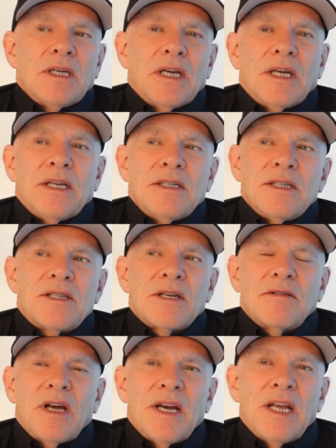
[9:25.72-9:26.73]
And
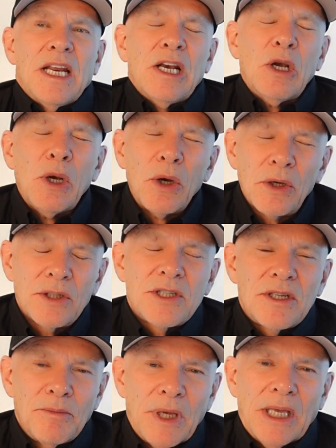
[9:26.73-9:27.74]
it looks
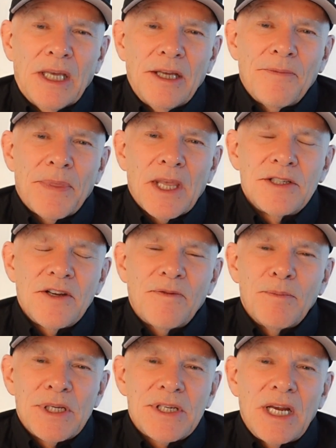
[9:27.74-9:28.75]
to me as
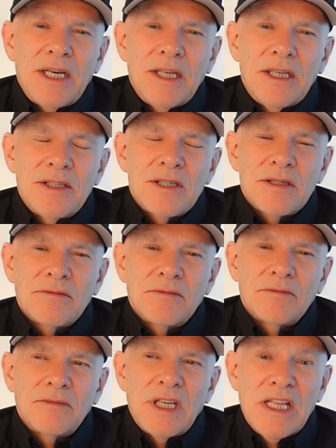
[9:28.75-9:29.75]
if Mercedes,
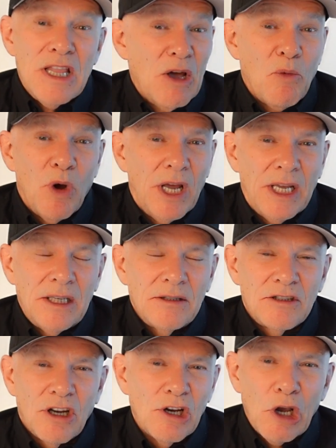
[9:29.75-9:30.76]
in their way,
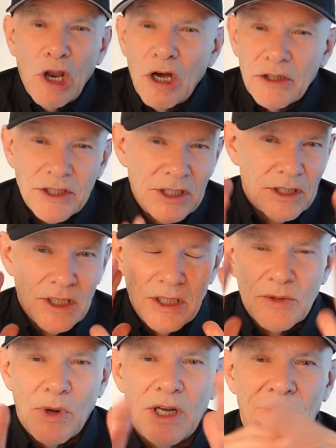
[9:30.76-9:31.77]
got locked into
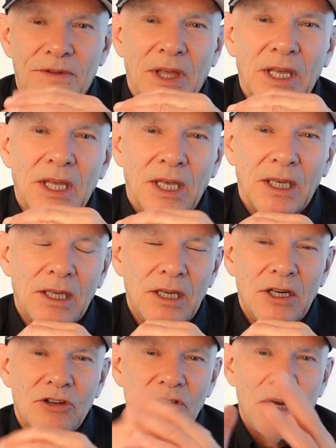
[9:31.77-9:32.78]
this way of thinking,
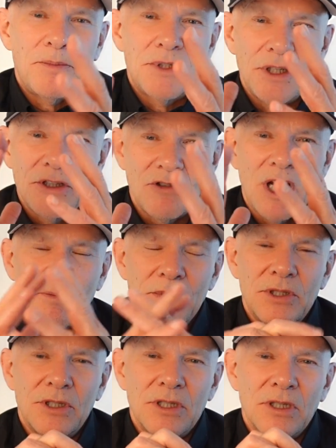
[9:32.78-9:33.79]
track position,
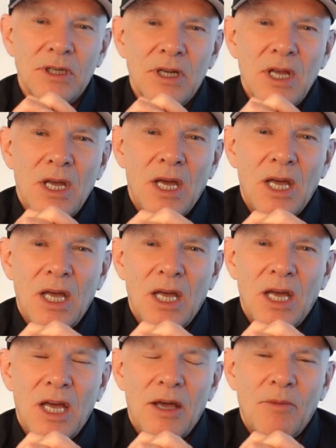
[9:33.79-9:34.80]

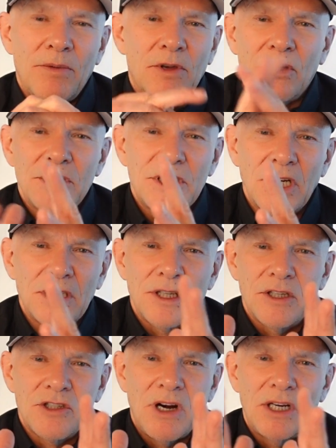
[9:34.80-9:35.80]
and we've got to stick to
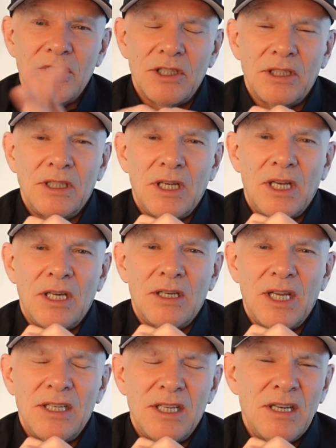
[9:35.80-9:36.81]
the strategy.
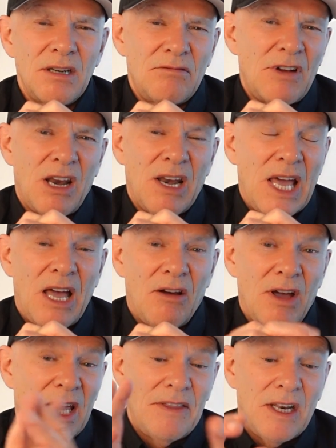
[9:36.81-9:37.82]
And they didn't
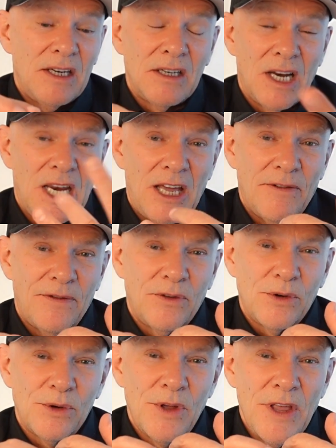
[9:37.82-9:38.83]
allow, they didn't allow
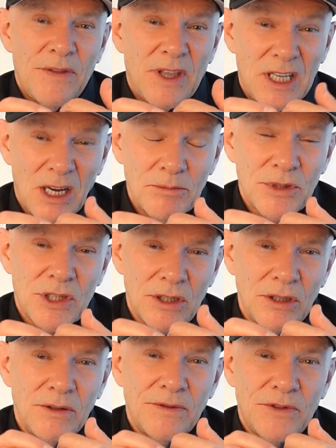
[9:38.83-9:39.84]
for the
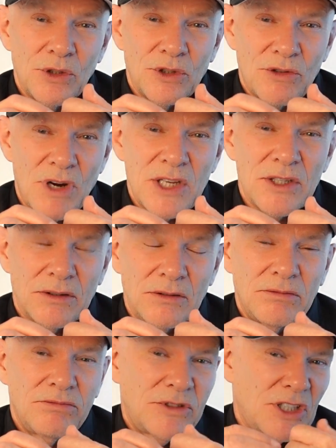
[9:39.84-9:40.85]
gumption of George
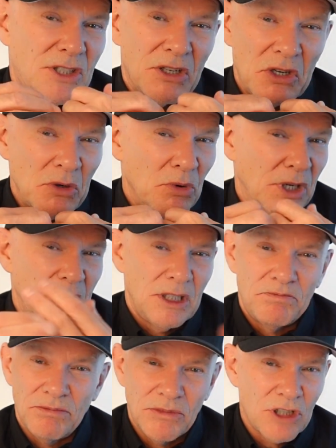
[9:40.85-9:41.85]
Russell just to do what
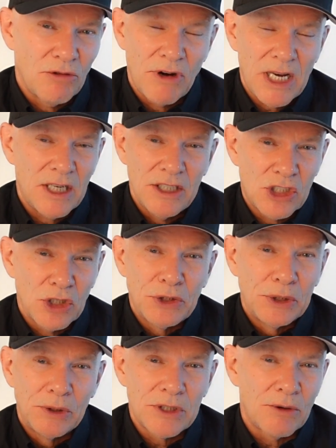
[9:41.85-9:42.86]
he correctly
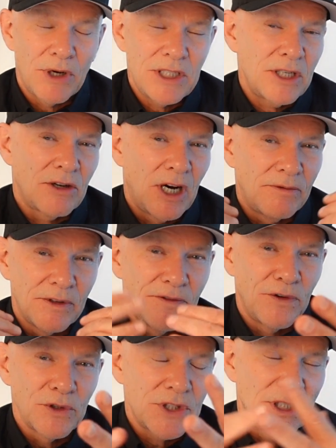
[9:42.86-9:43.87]
should do as a racing driver and
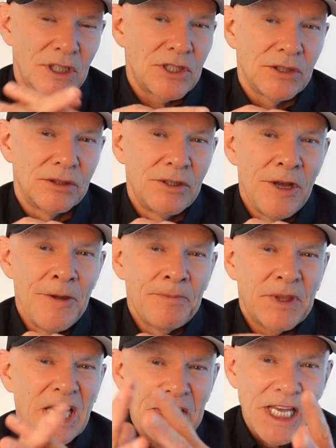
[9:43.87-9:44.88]
force the issue
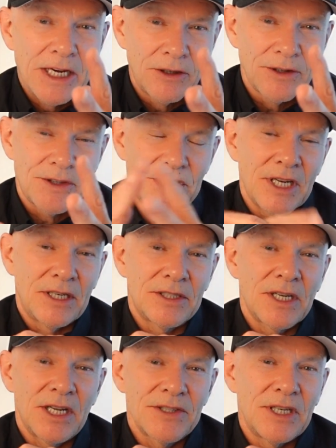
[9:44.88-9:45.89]
and get onto the set of
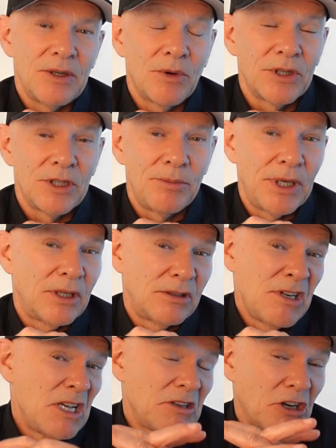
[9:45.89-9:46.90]
tyres that he wanted to be
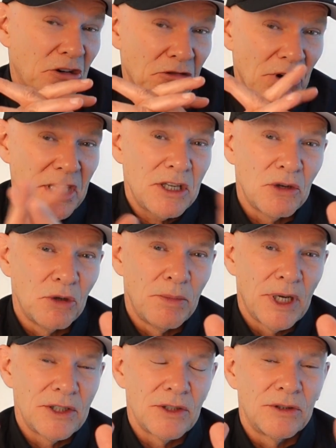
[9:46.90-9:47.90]
on. Great call
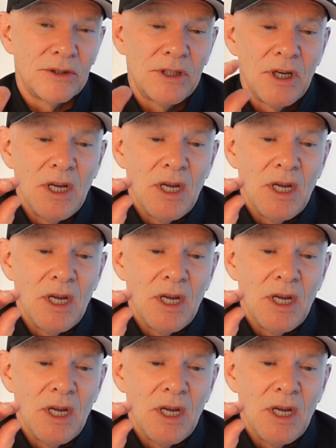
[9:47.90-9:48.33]
by George.